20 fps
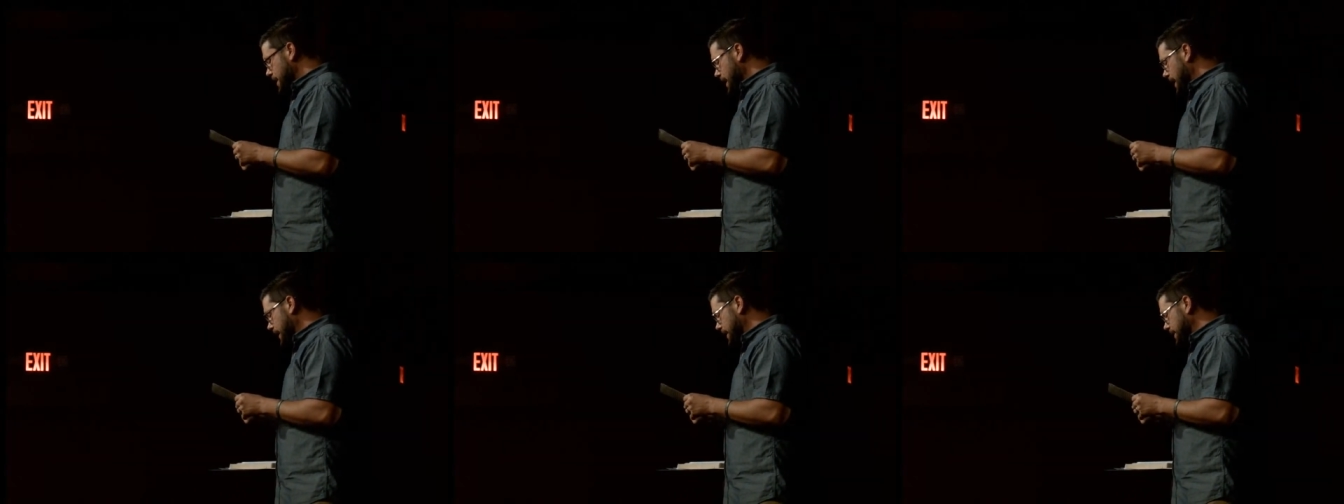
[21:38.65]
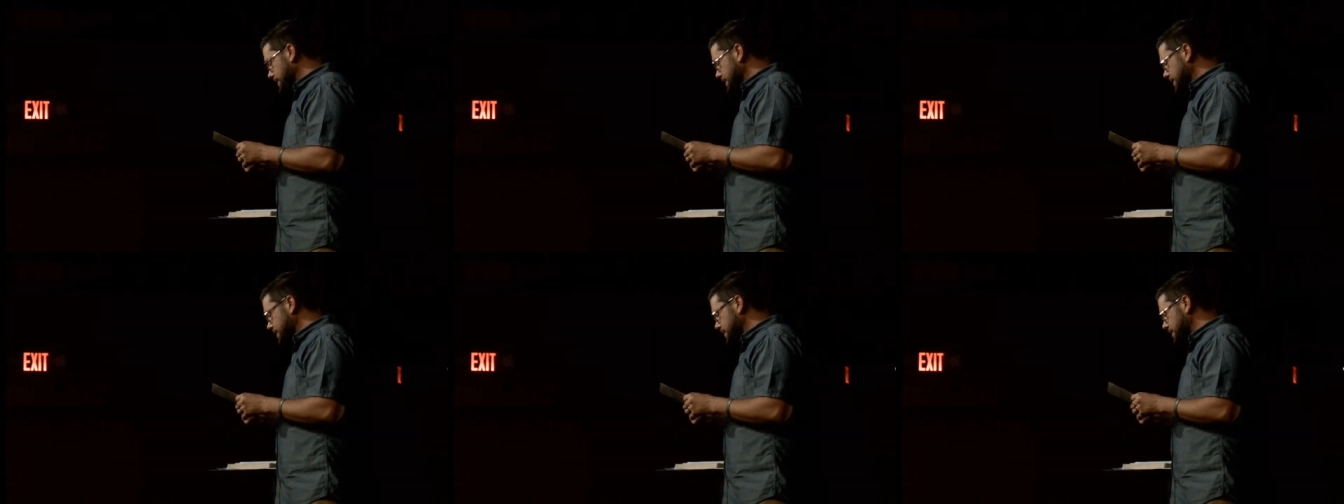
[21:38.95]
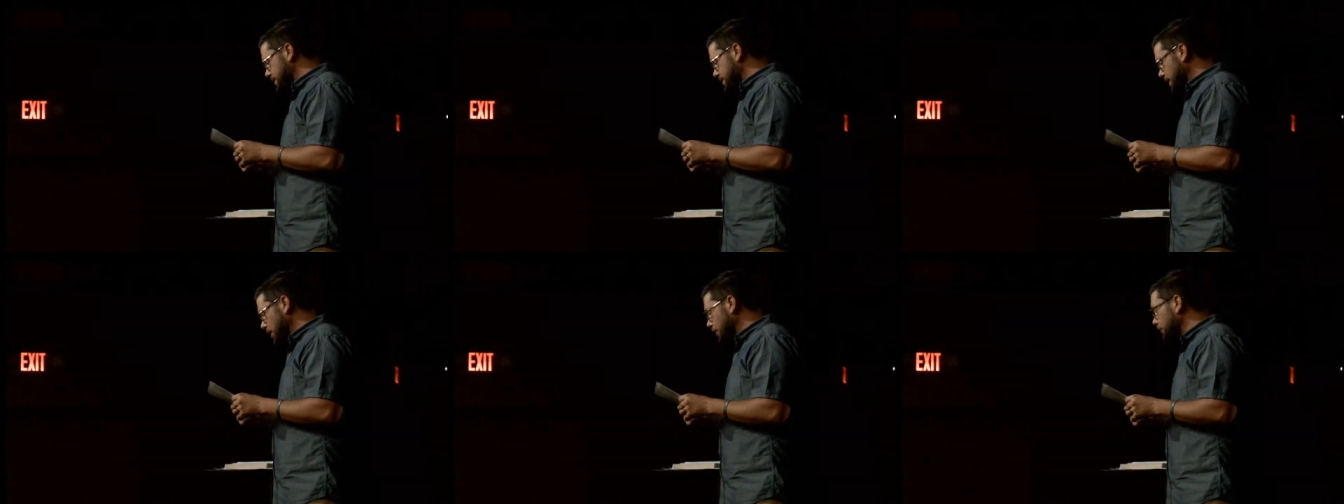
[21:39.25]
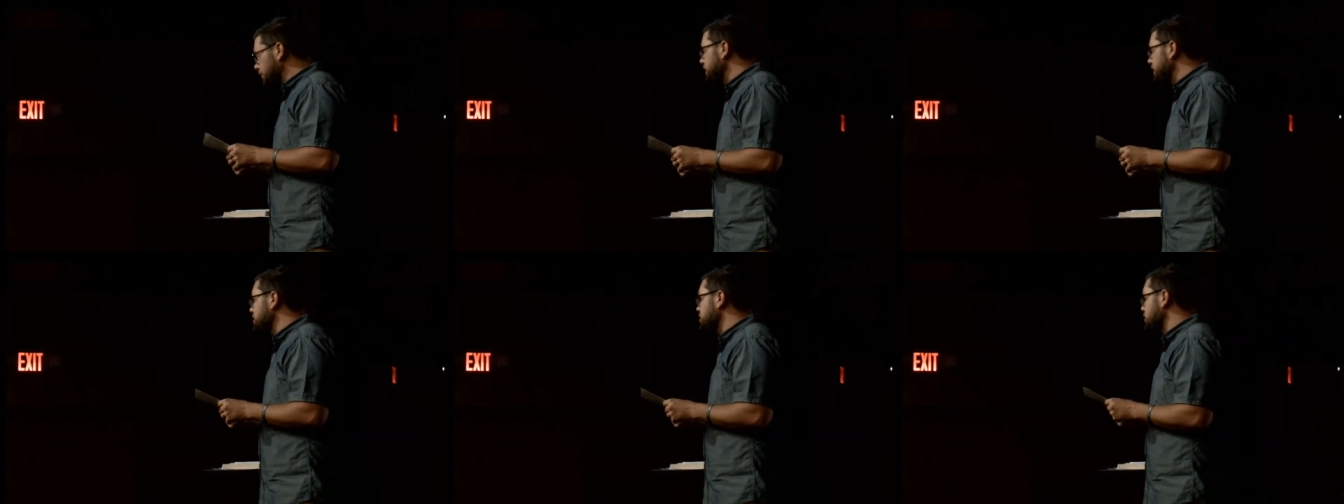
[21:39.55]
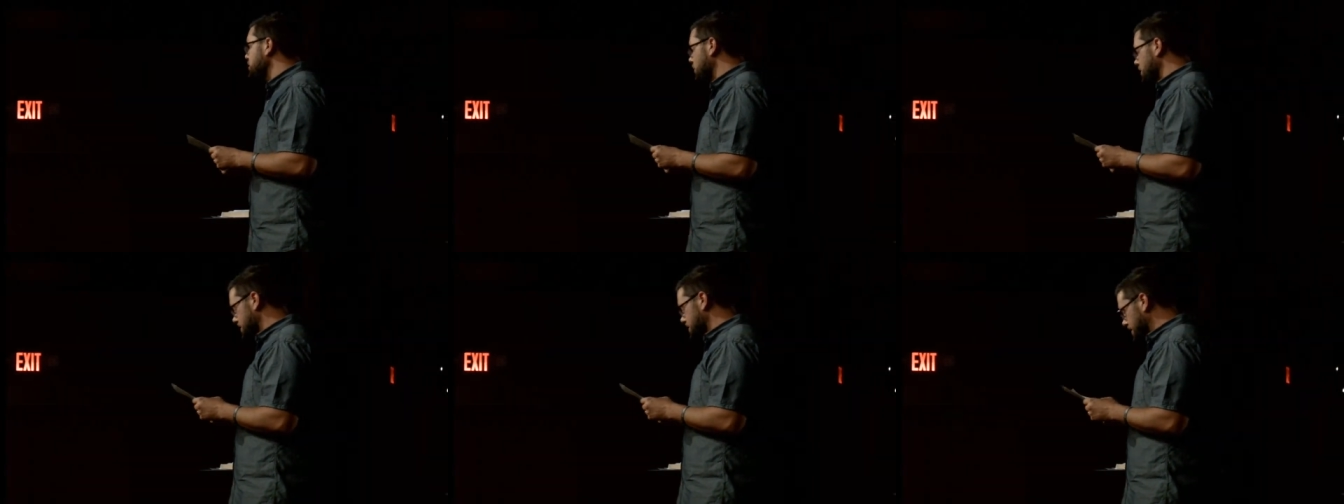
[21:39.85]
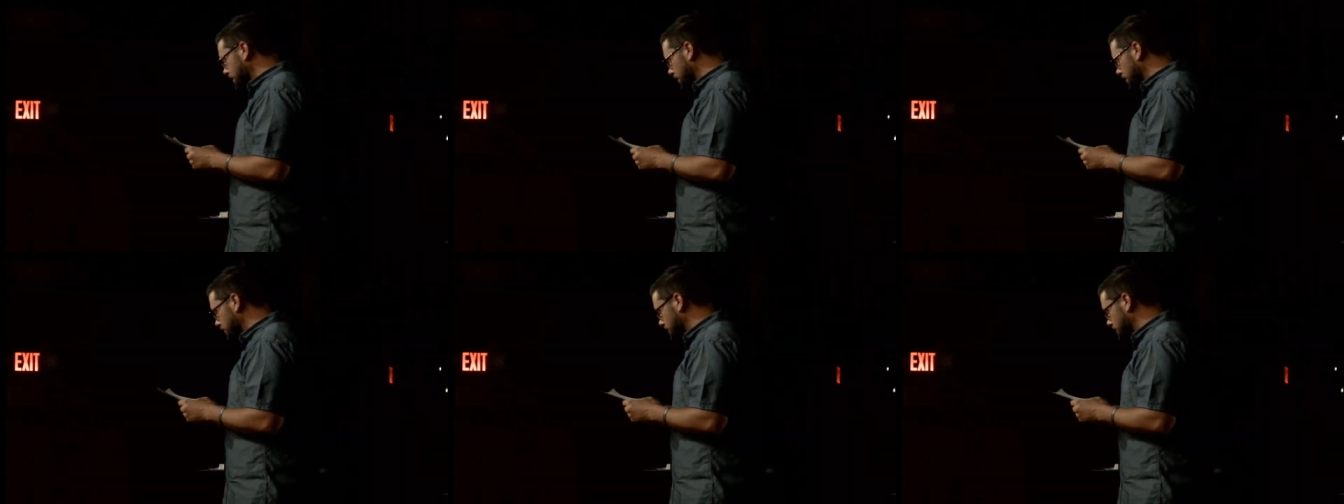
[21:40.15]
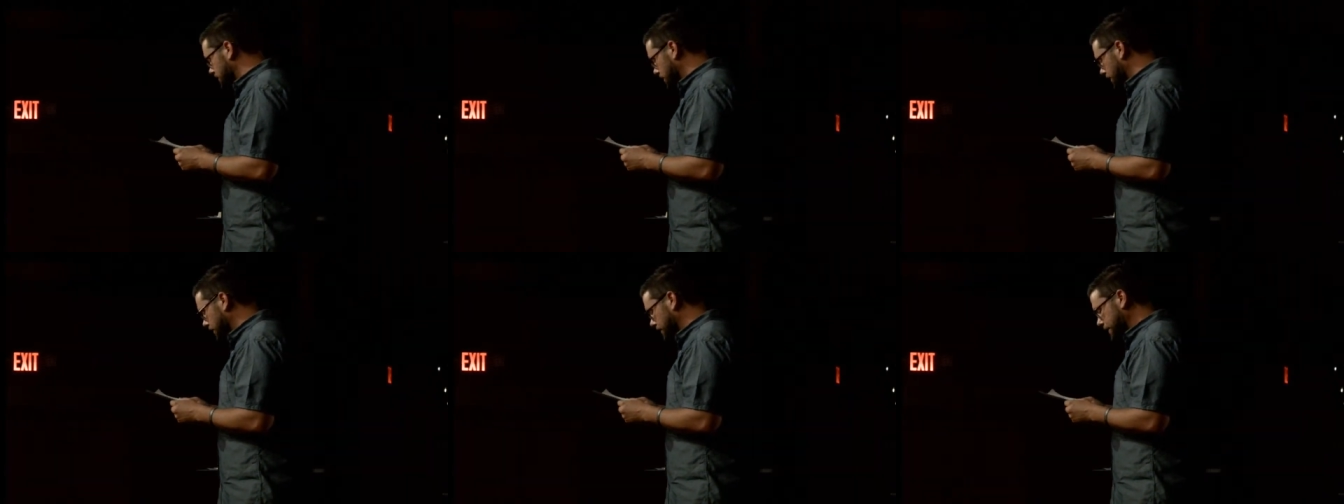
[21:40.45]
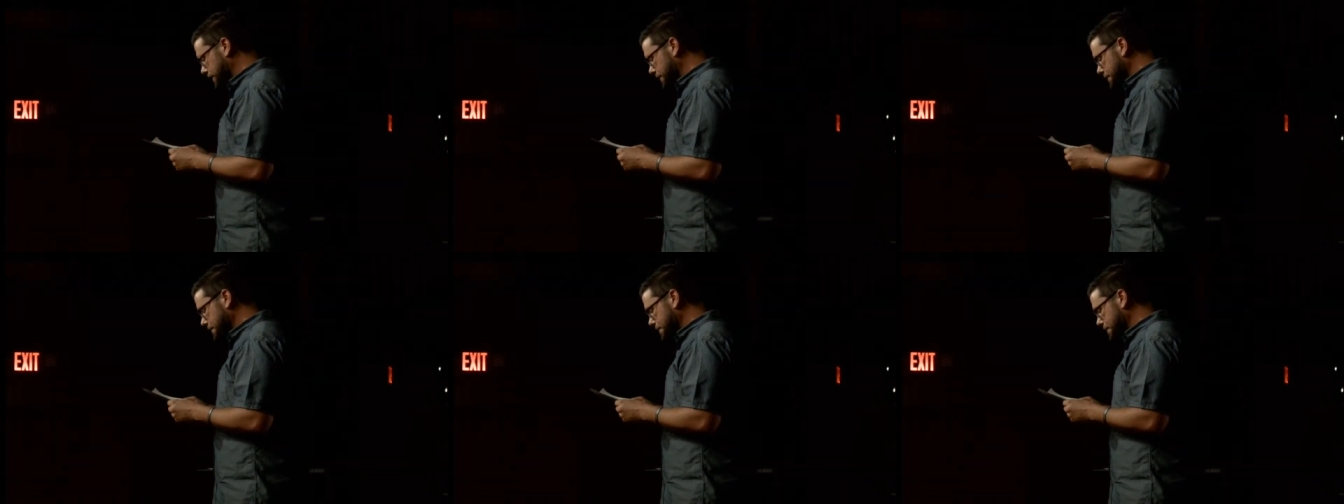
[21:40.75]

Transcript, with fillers: it isn't selfish or self serving.